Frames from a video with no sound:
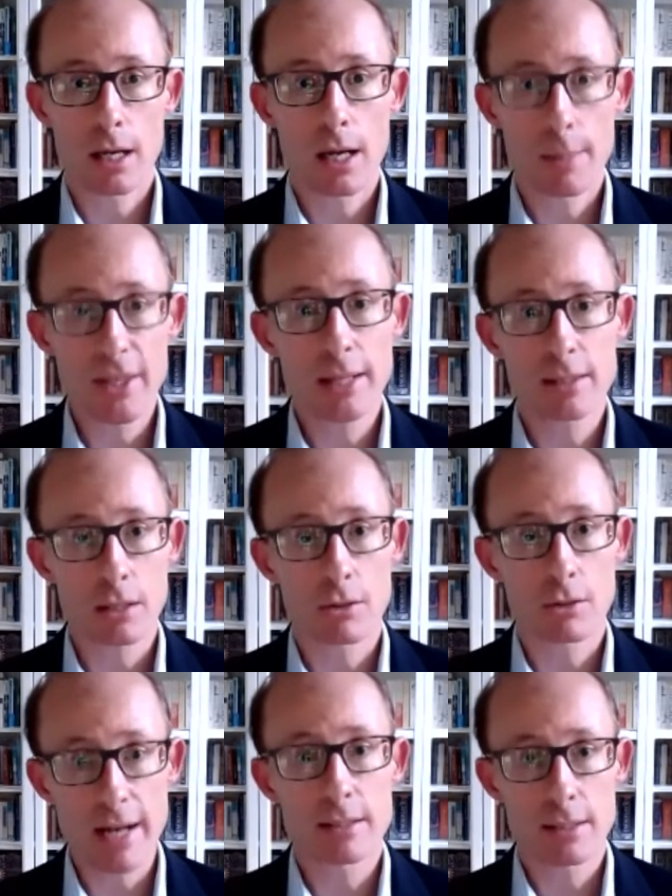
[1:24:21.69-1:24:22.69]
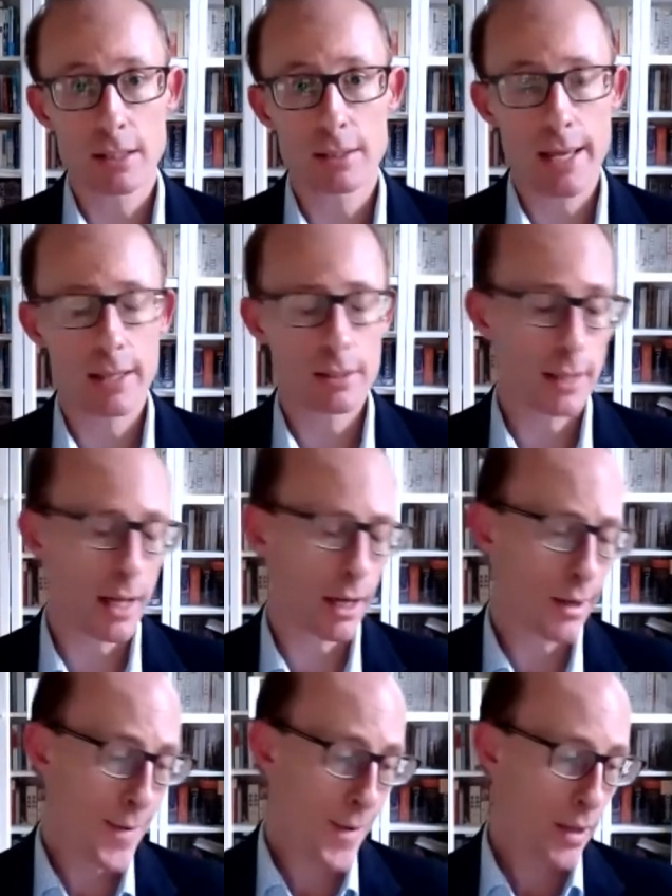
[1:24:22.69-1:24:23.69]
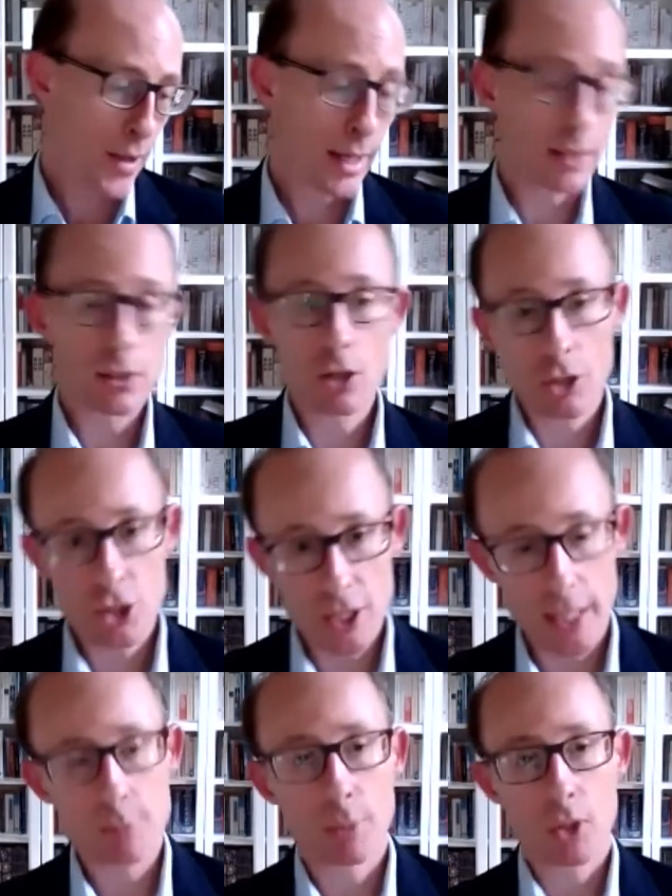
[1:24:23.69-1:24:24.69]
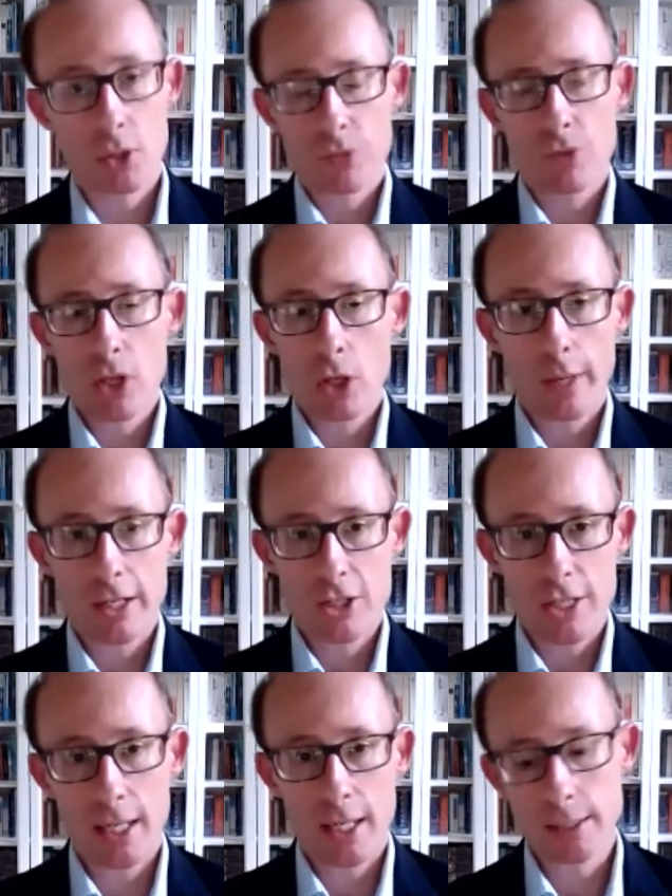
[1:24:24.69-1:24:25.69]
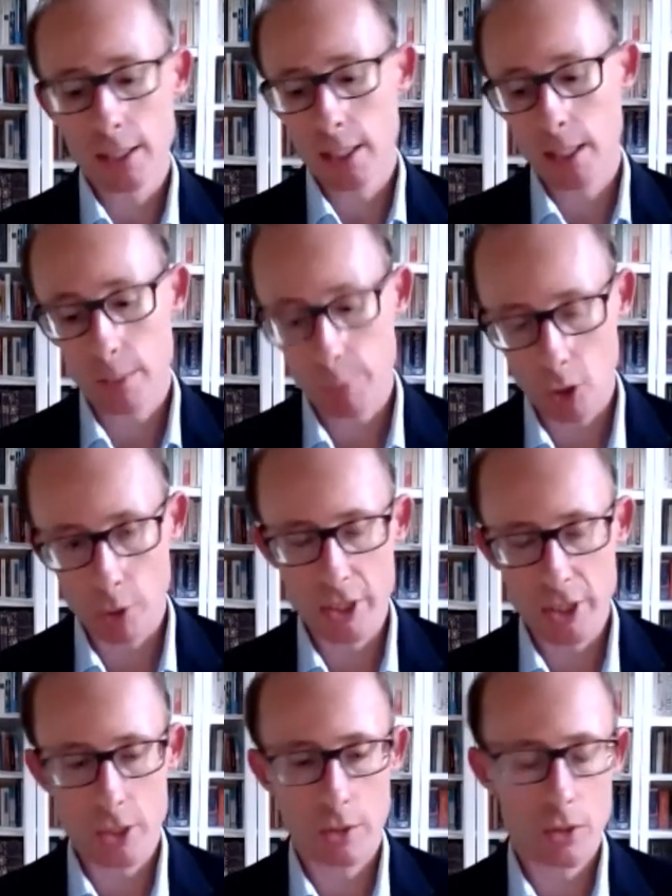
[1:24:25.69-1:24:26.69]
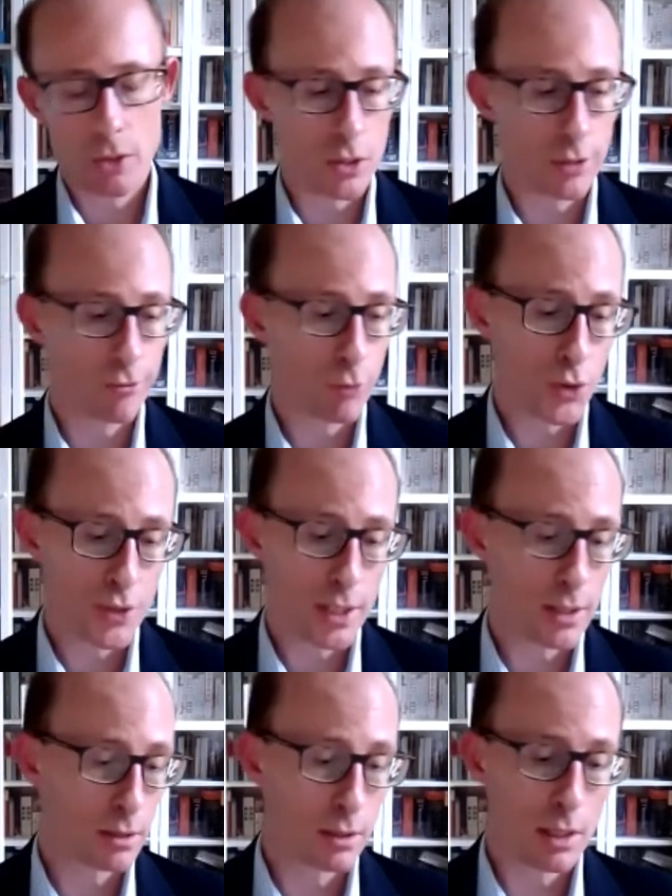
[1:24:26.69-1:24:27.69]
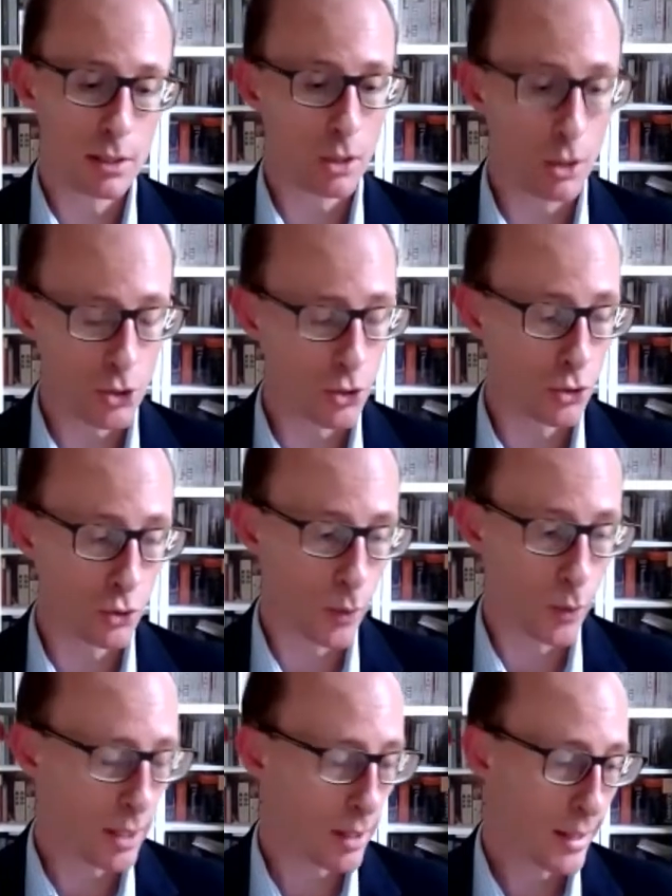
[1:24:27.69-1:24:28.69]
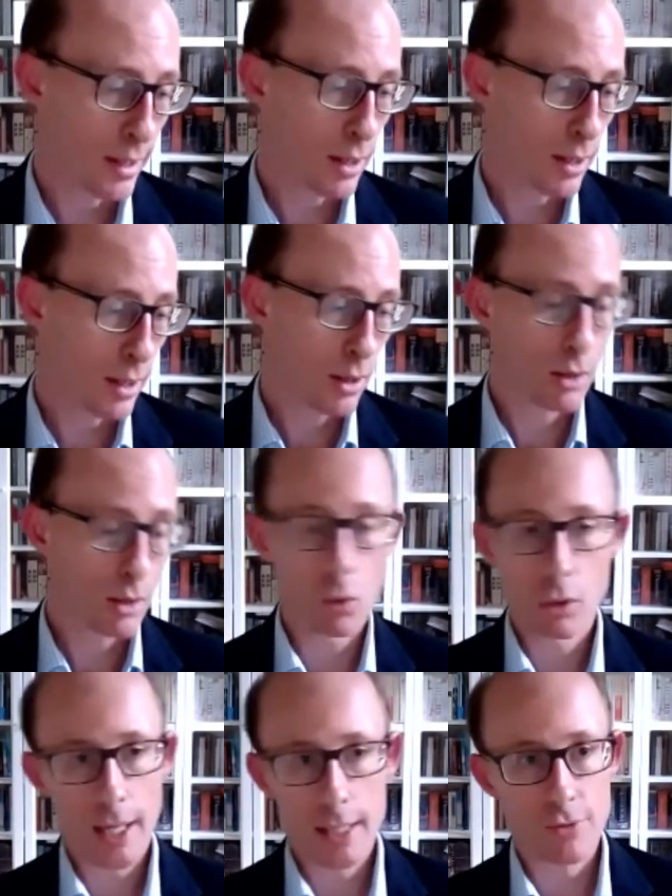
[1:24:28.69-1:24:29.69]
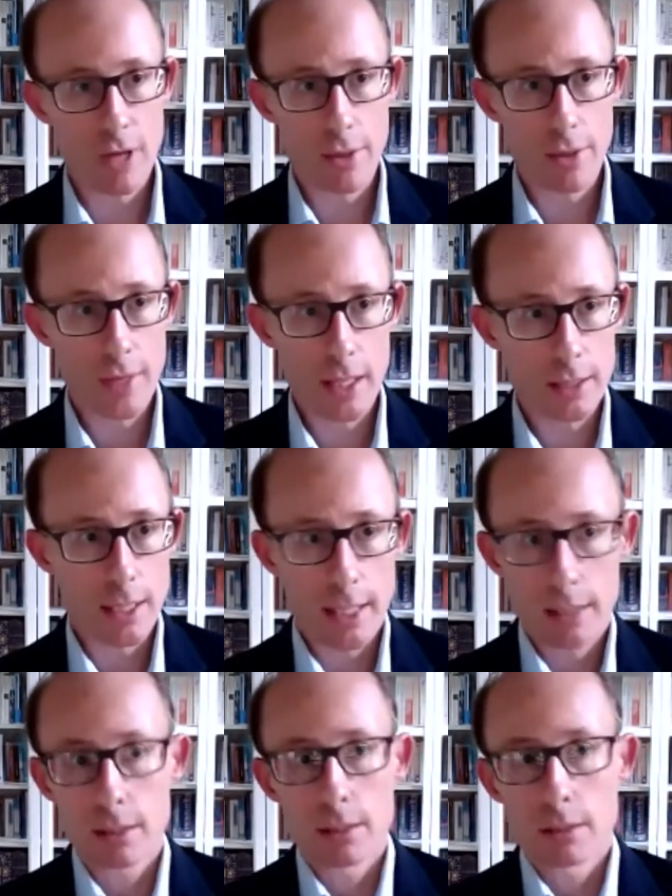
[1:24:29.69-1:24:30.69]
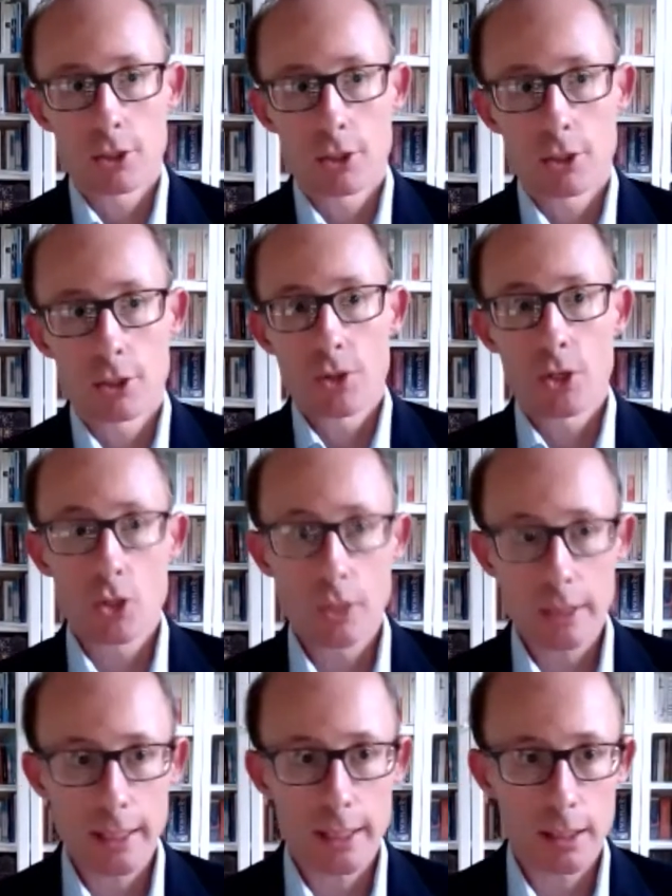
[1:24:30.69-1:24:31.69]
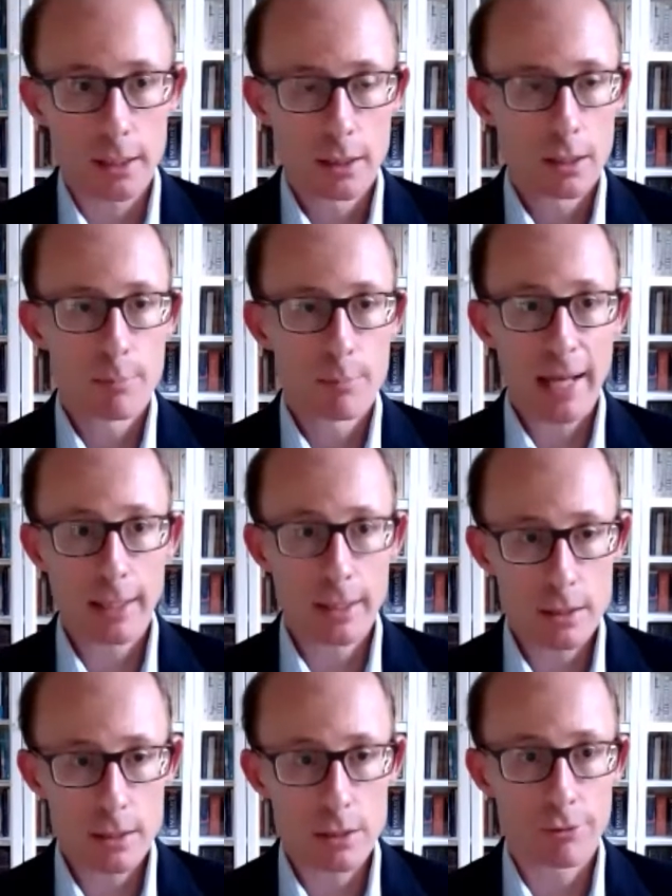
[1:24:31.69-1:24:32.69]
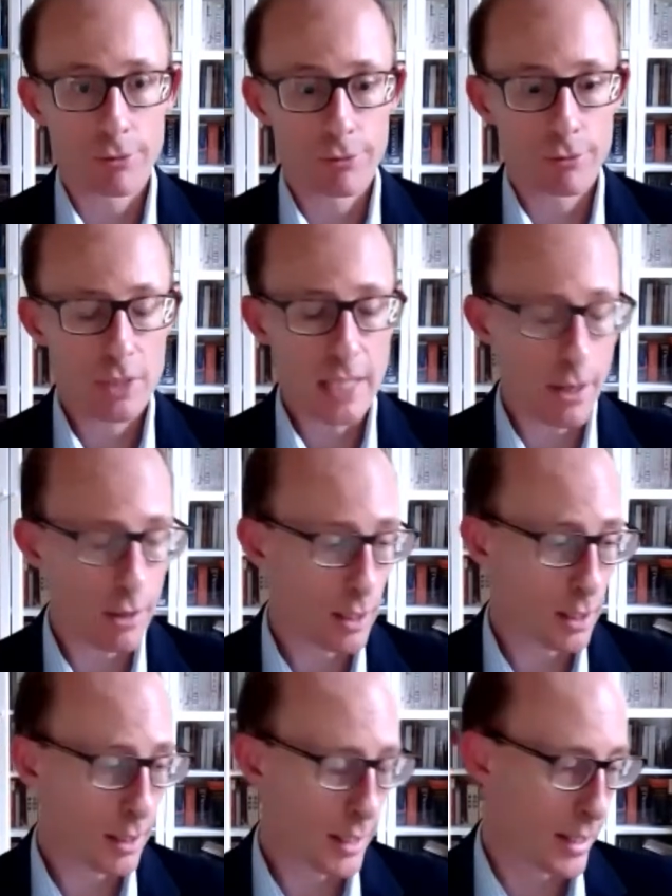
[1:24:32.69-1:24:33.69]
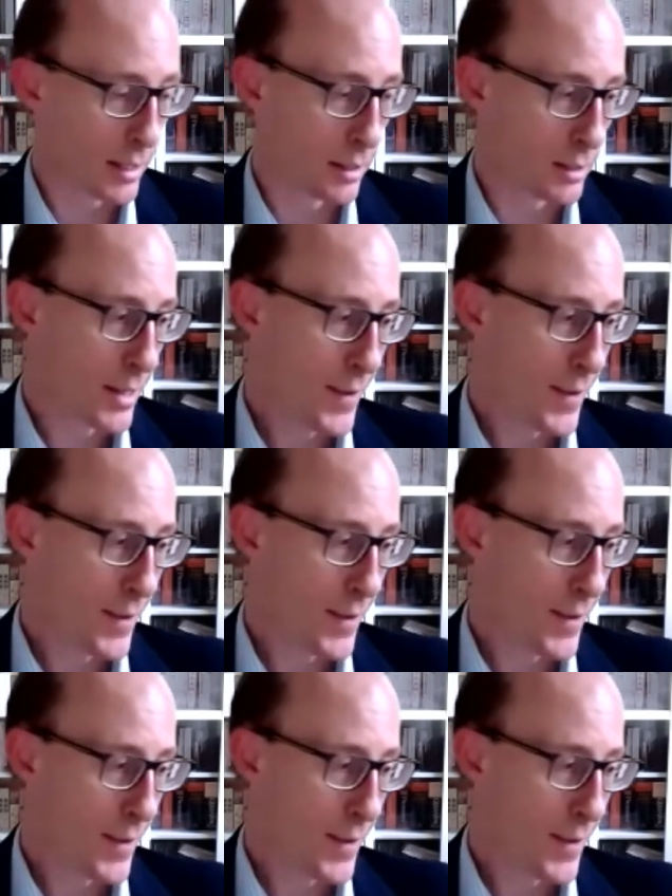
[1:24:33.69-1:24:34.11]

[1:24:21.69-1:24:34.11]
That's a great success. Now, it's not just because of the UN Charter and the prohibition on the use of force. It's got to do with all kinds of other things, like the nuclear balance of terror and